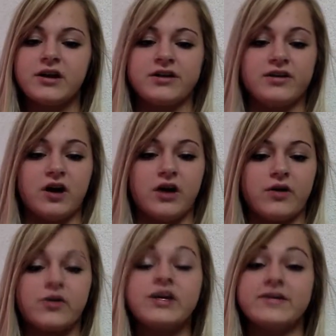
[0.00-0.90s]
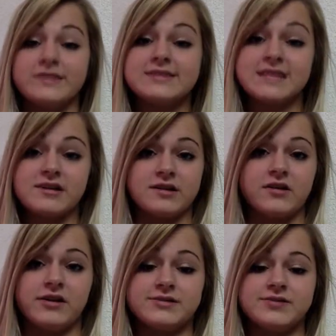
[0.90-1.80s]
a dog, or even Santa
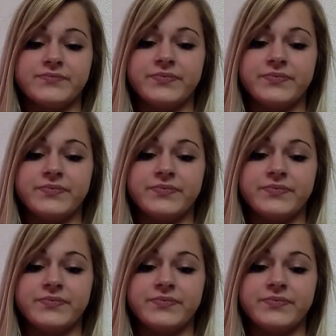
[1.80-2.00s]
Claus.